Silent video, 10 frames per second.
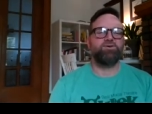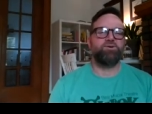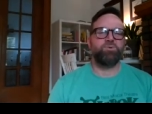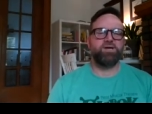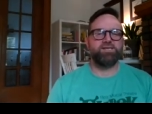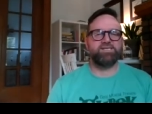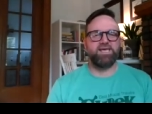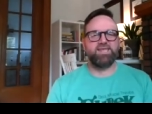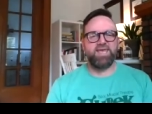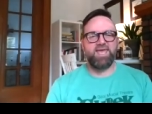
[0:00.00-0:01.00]
Good. We're going to
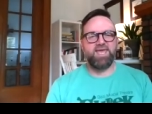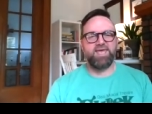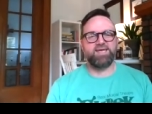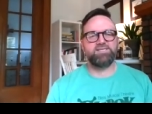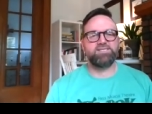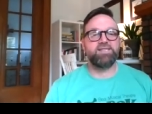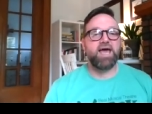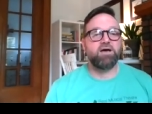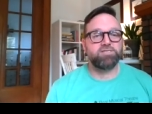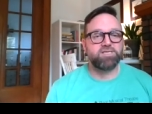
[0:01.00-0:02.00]
take the hands to
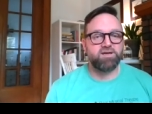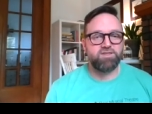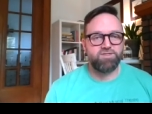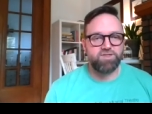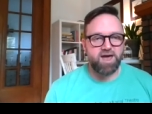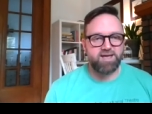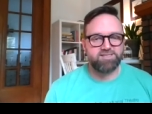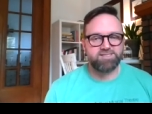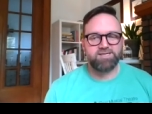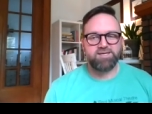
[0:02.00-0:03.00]
the outside of the
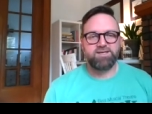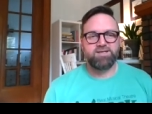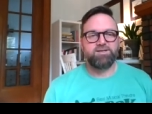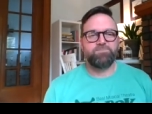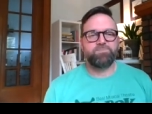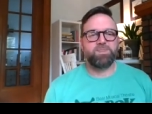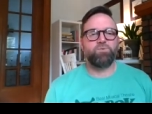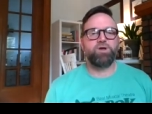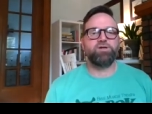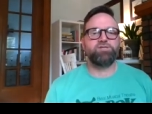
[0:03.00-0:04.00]
thighs.
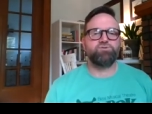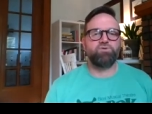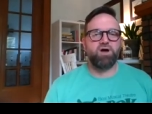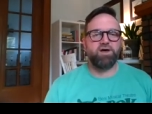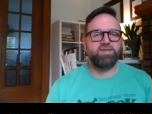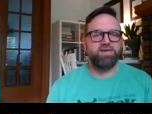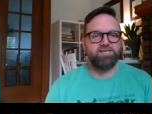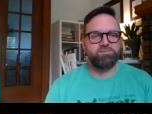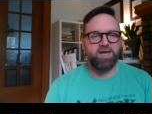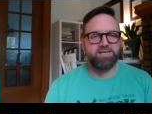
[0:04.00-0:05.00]
We're going to draw the
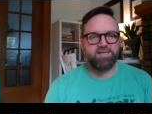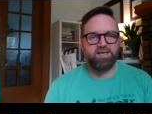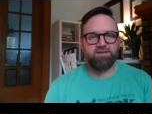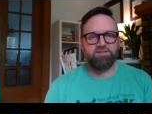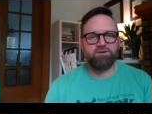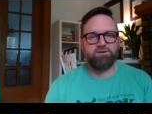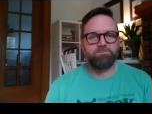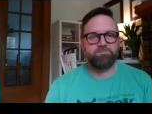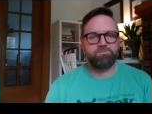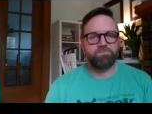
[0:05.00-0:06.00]
knees back
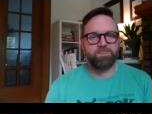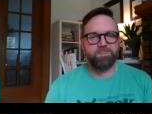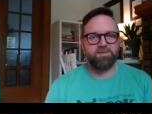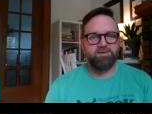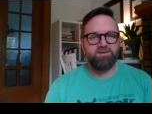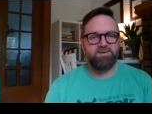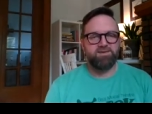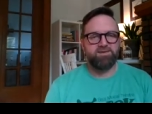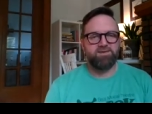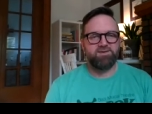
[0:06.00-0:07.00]
together.
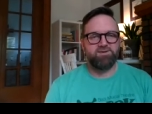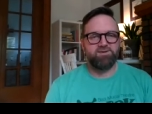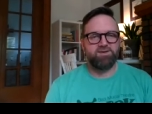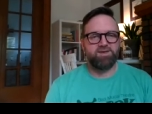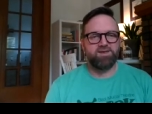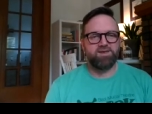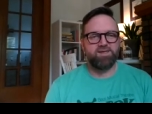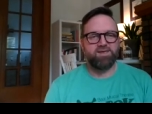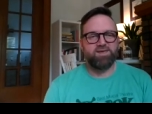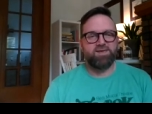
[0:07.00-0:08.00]
Good.
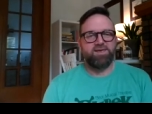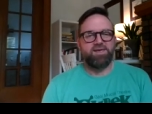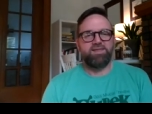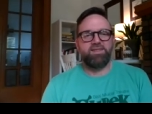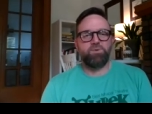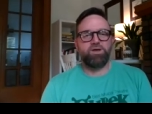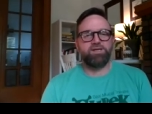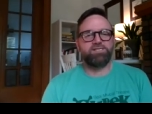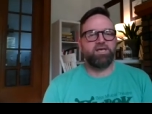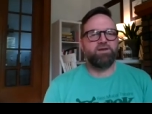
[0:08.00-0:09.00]
And then we're
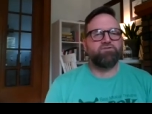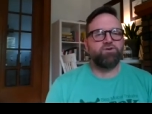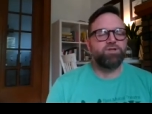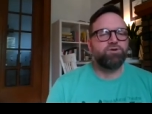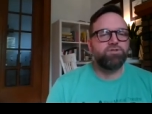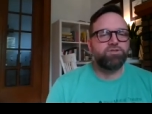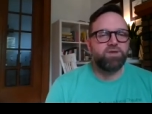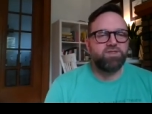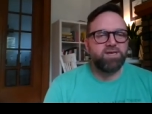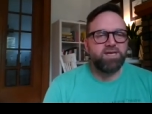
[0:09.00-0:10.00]
going to set up for a little
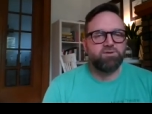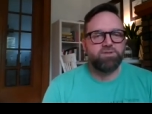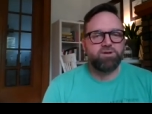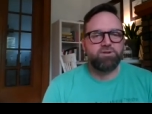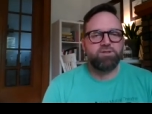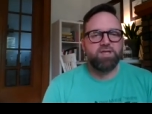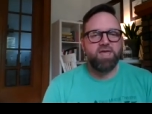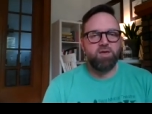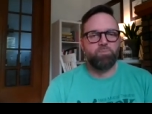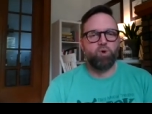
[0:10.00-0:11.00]
thread the needle, little
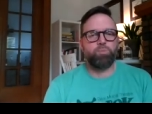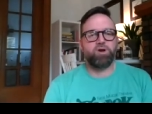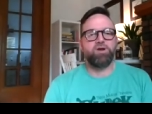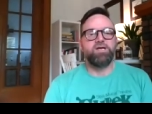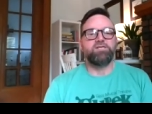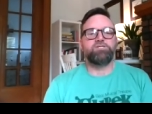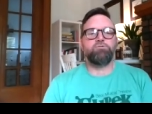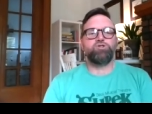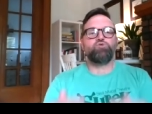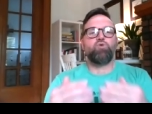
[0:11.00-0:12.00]
hip opener.
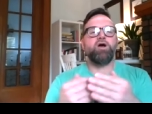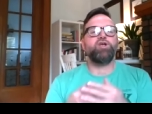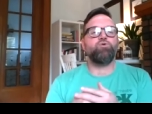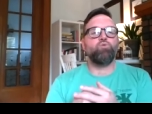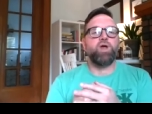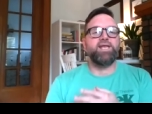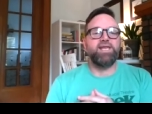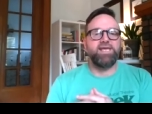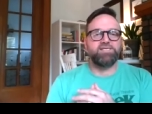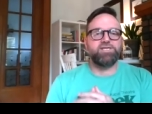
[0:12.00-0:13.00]
So draw your right
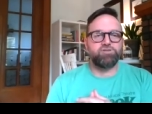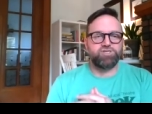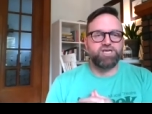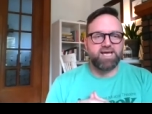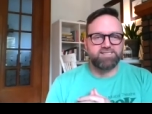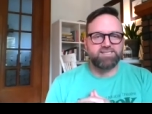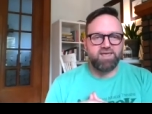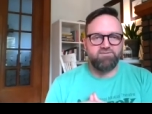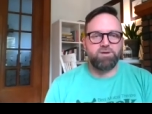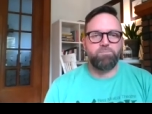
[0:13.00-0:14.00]
knee into your chest.
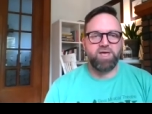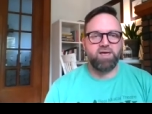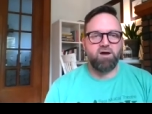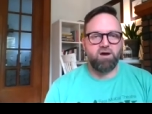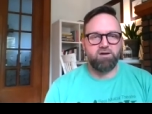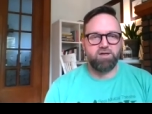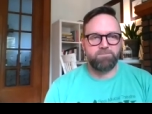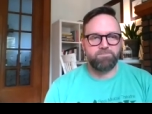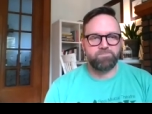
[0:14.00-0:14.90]
Give it a big hug.